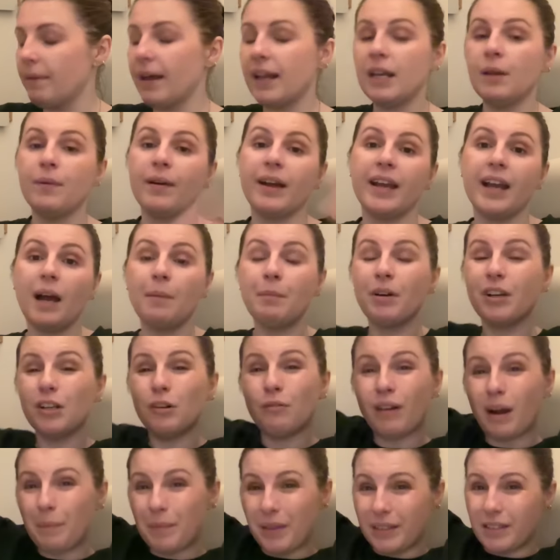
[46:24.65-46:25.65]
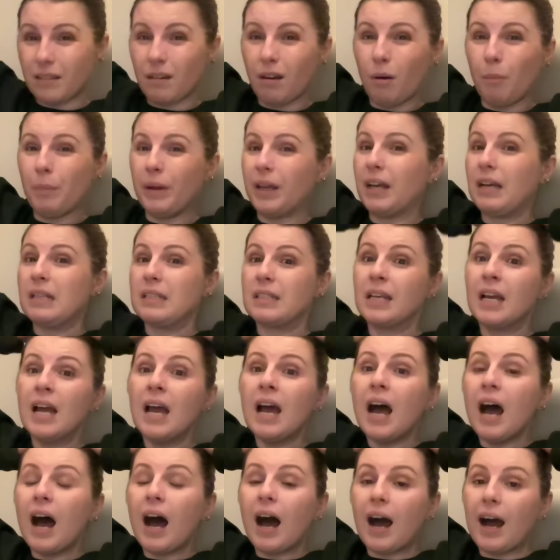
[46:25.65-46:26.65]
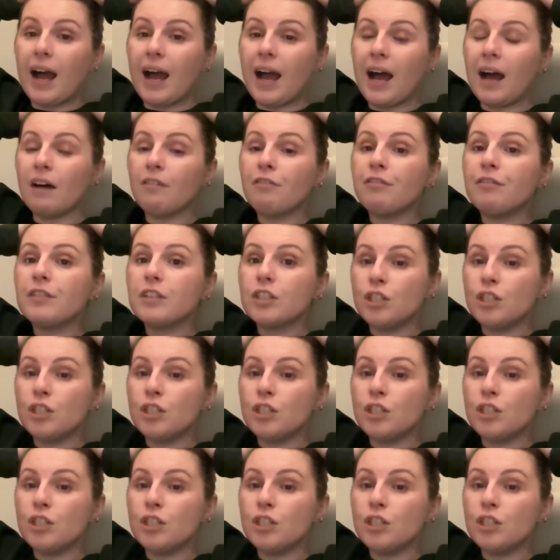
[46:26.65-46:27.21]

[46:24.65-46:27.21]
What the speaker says: Anyway, I'm going to wrap this up because I have